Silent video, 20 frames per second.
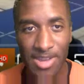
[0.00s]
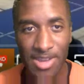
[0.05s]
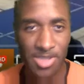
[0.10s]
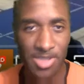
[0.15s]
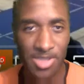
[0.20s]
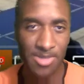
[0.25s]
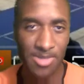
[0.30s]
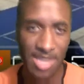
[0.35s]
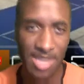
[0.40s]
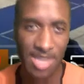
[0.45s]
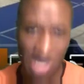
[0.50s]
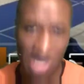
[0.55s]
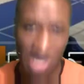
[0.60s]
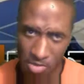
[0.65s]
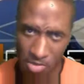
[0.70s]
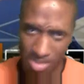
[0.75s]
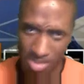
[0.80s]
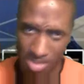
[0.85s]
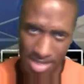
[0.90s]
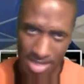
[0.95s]
So again, you
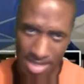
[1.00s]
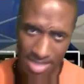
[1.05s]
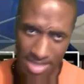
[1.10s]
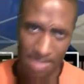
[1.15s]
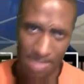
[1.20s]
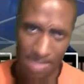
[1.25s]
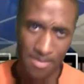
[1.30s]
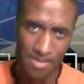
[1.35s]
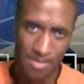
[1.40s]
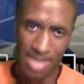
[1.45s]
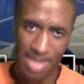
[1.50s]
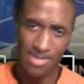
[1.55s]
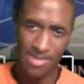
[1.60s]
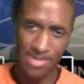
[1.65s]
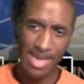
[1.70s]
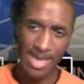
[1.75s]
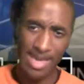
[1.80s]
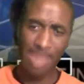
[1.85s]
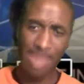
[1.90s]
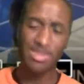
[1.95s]
want to get in a better
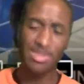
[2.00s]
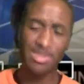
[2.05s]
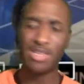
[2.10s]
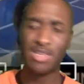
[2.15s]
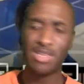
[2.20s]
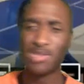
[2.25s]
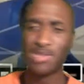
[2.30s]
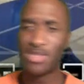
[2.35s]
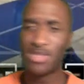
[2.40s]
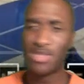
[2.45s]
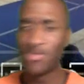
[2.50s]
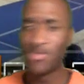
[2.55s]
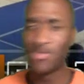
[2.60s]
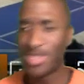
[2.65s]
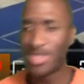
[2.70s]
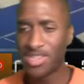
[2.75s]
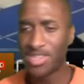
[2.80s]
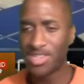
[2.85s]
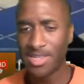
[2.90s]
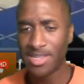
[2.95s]
habit of
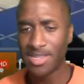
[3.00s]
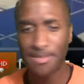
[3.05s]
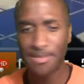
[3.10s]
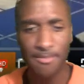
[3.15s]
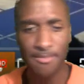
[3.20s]
switching.